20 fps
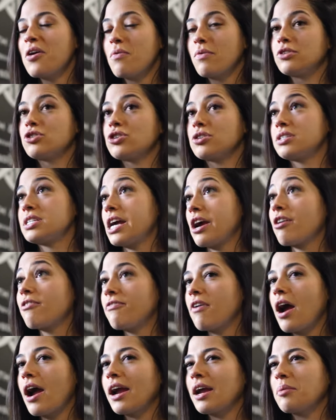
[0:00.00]
which is
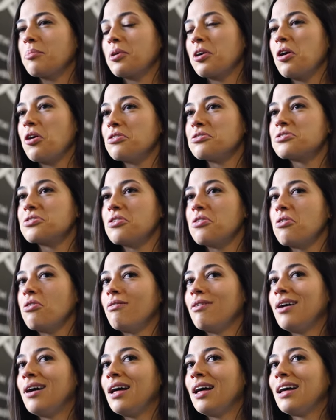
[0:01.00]
terrifying, but
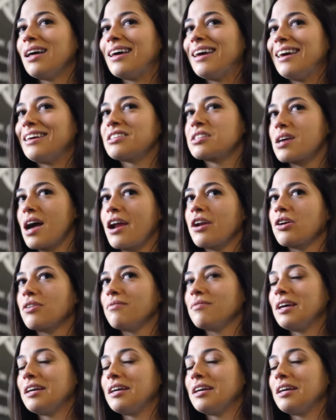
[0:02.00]
also it's kind